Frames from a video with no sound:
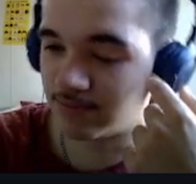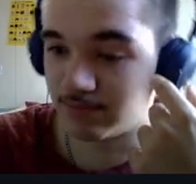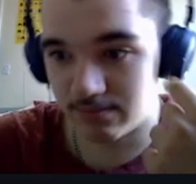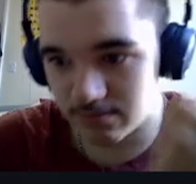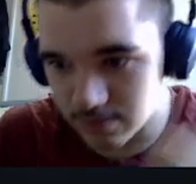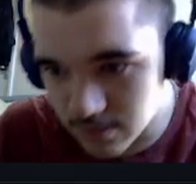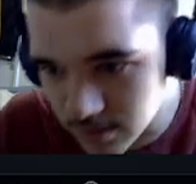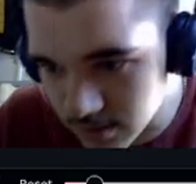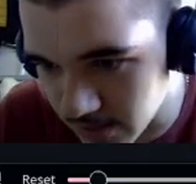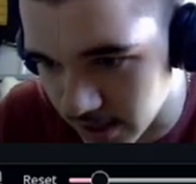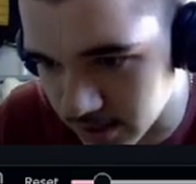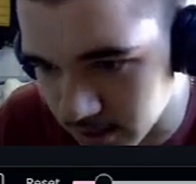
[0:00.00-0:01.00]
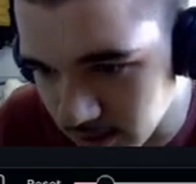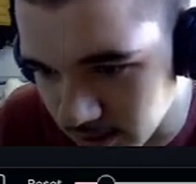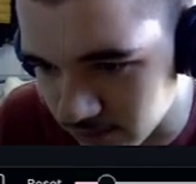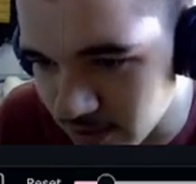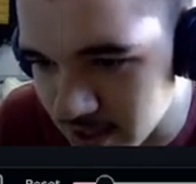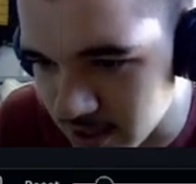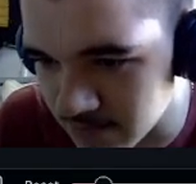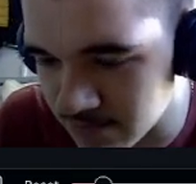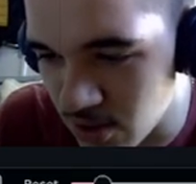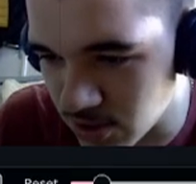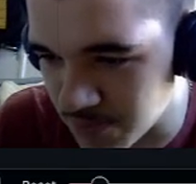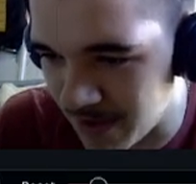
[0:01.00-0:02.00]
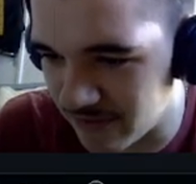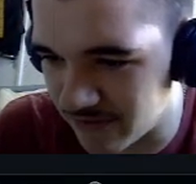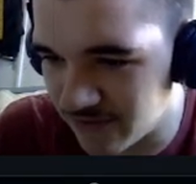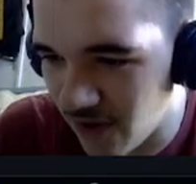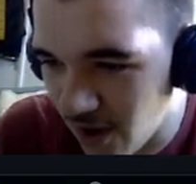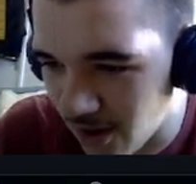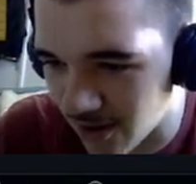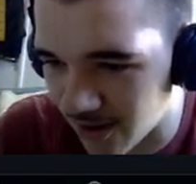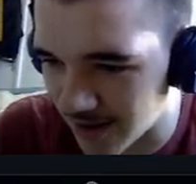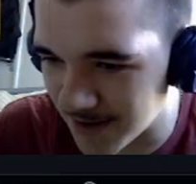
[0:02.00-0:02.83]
Oh my god, Rust has the most by far.